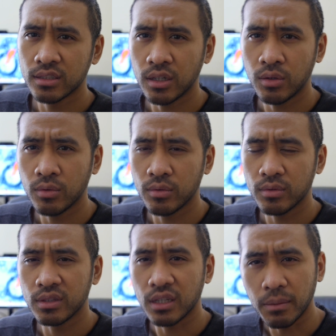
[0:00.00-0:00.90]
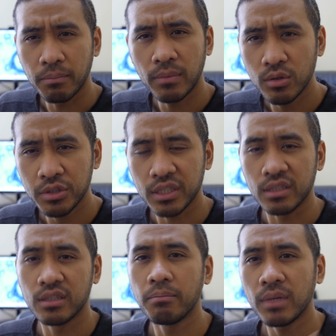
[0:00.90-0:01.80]
So the
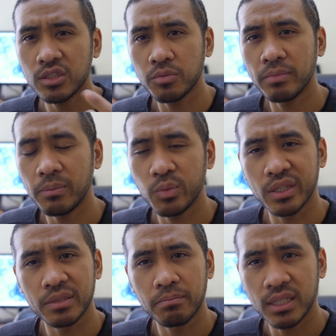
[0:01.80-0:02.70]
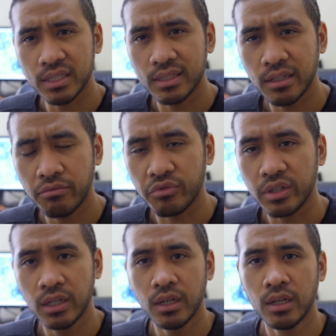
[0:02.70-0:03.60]
motion, the muscle memory is much
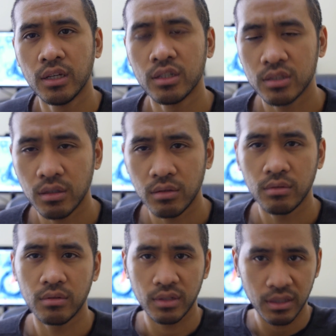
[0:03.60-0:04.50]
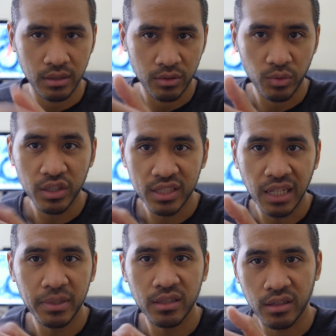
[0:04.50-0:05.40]
different. So when you're
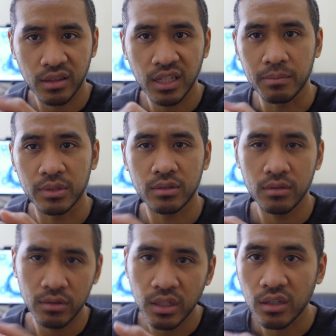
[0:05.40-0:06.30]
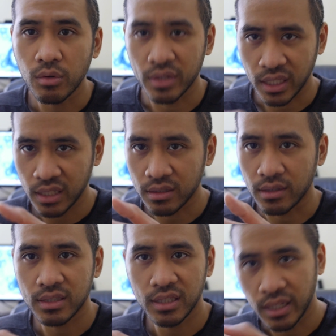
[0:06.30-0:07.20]
typing on your thumbs, you can know where the keys
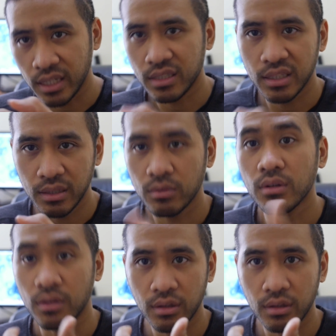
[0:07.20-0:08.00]
are, T, H, E.